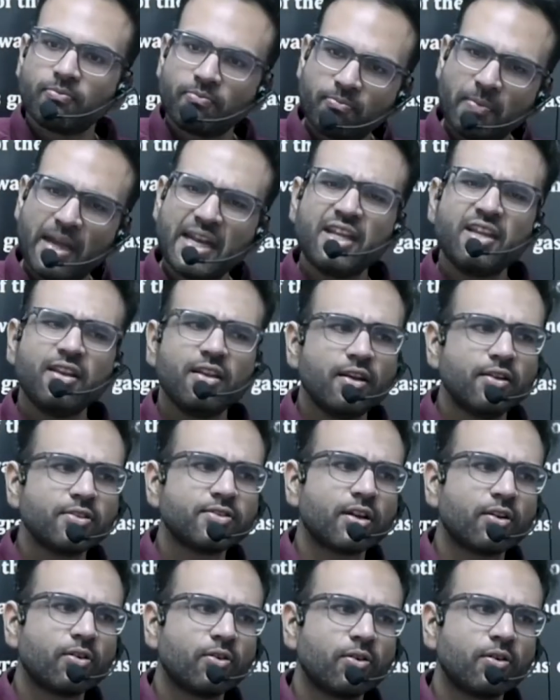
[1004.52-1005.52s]
many years
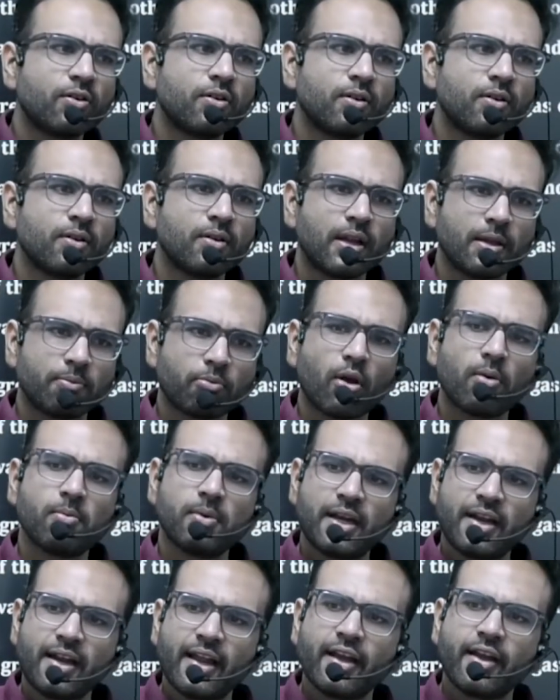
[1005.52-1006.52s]
ago, like
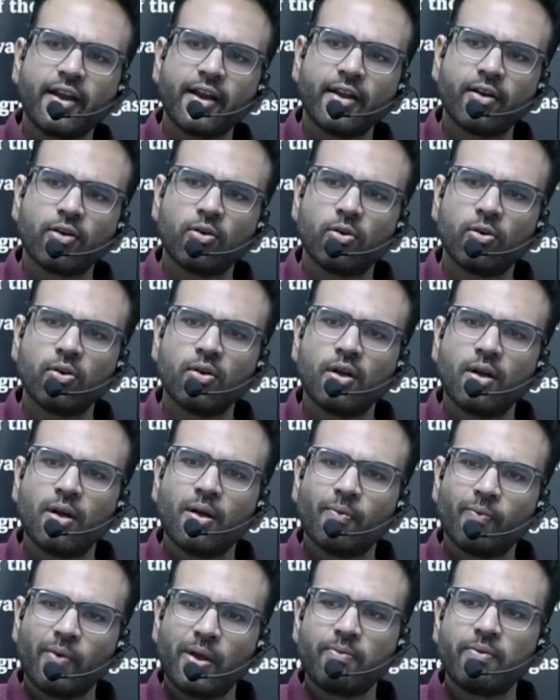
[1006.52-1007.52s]
probably a decade ago,
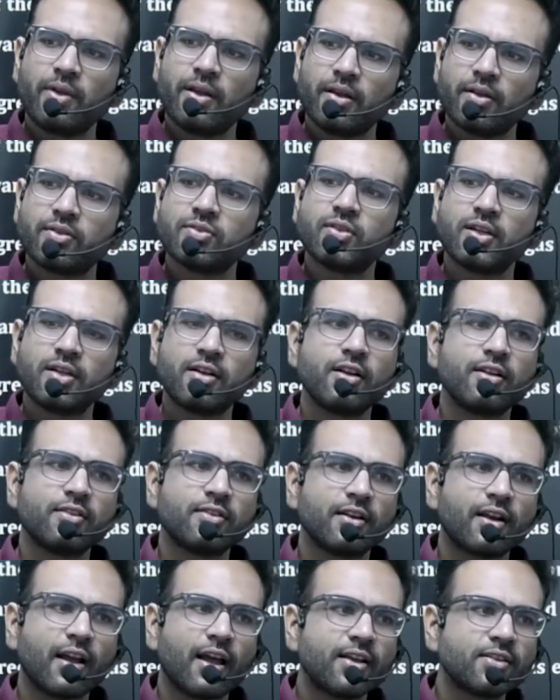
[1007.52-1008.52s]
when we were seated in
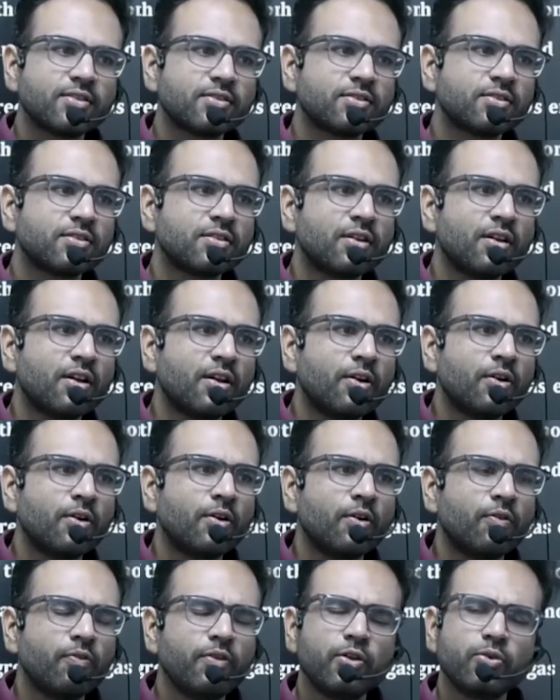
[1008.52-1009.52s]
the class,
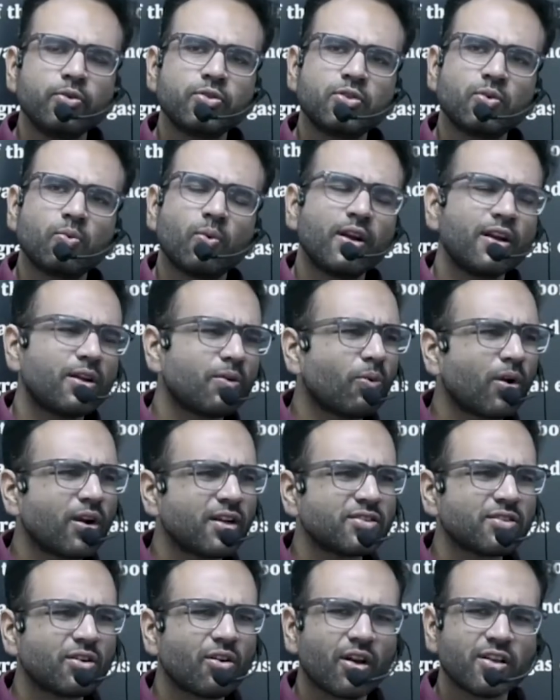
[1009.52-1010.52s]
we used to wonder, what
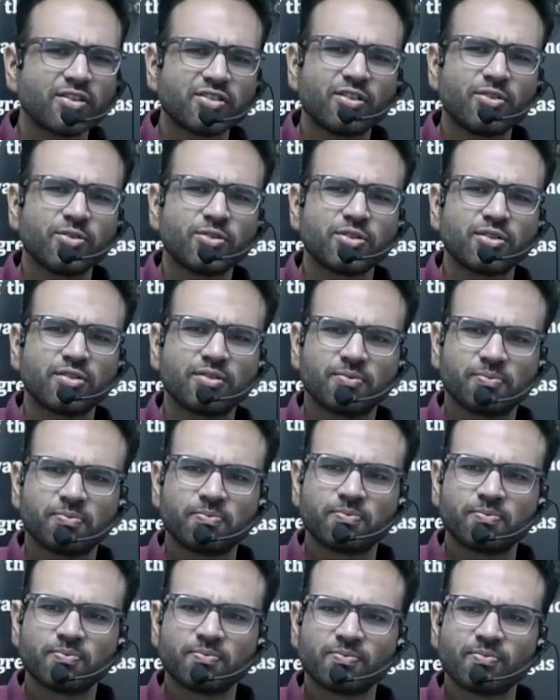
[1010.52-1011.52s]
is a constitution?
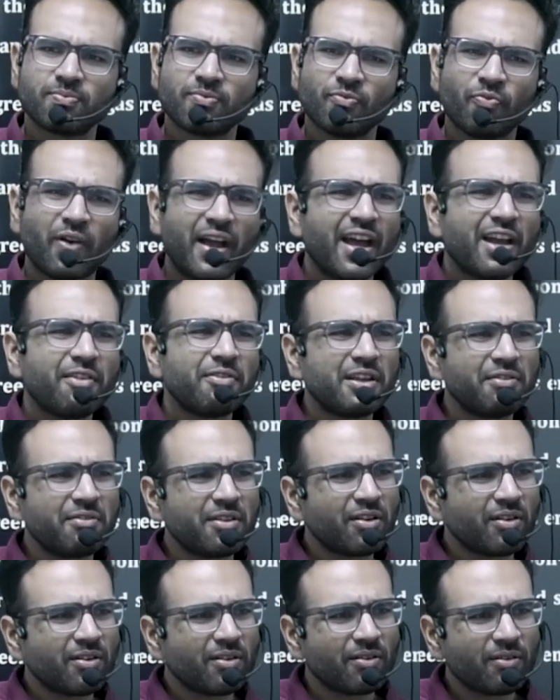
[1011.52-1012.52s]
Why are we
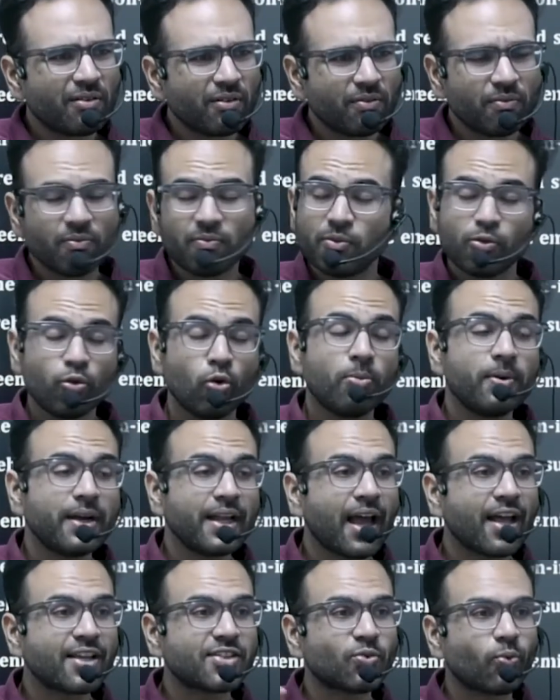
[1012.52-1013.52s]
even... Nobody
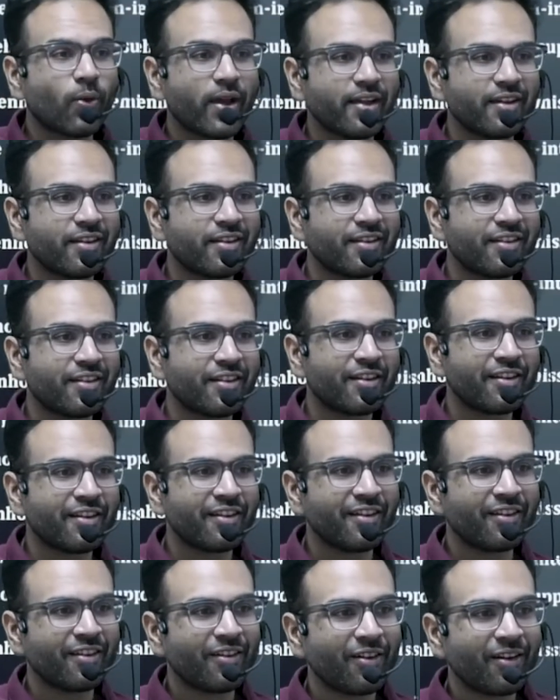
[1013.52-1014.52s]
asked why.
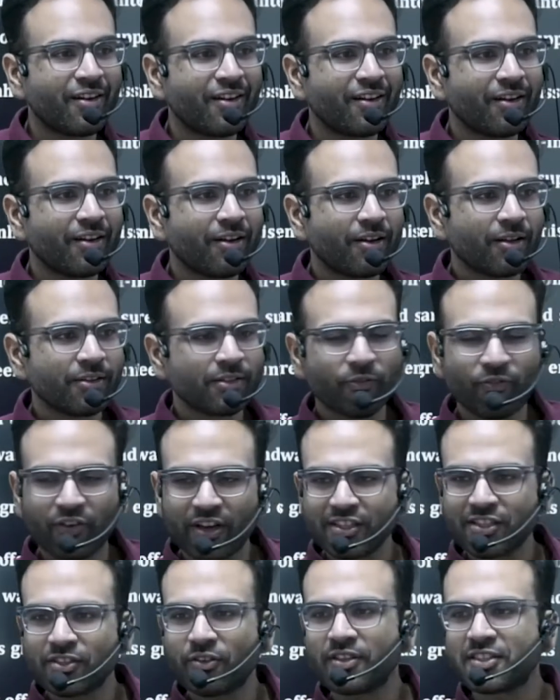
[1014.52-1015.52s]
The
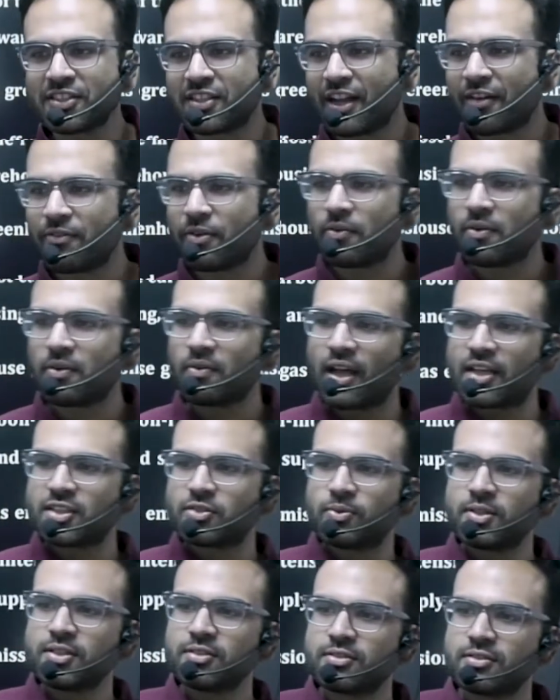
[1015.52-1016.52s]
first question everyone asked
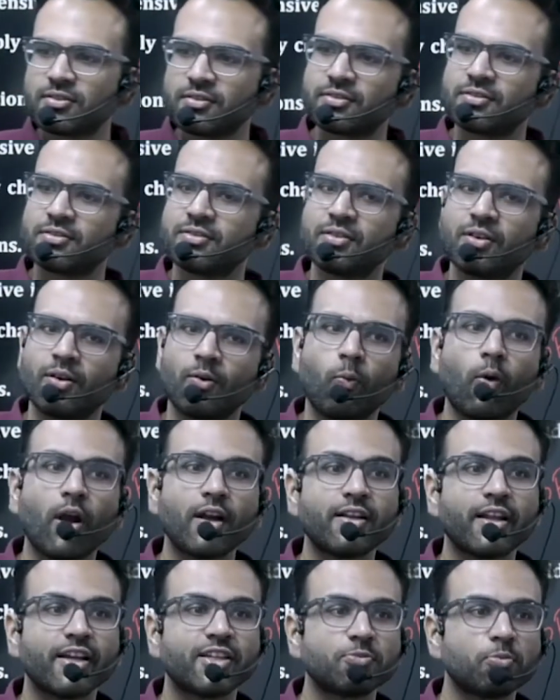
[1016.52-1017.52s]
was,
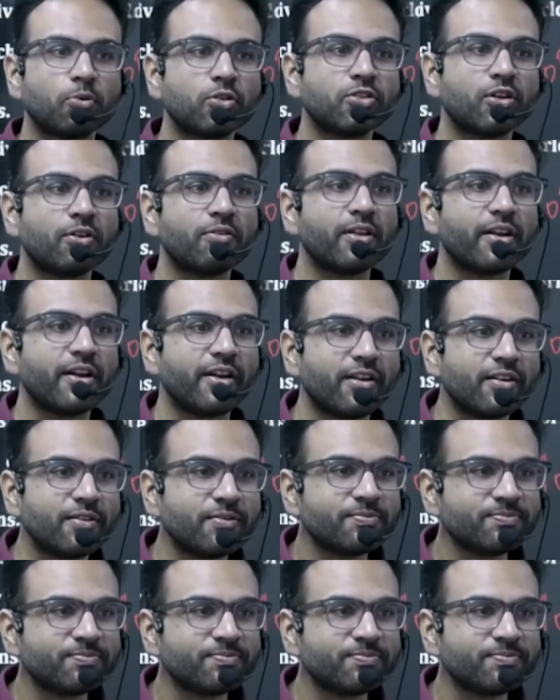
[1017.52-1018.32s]
what textbook should we read?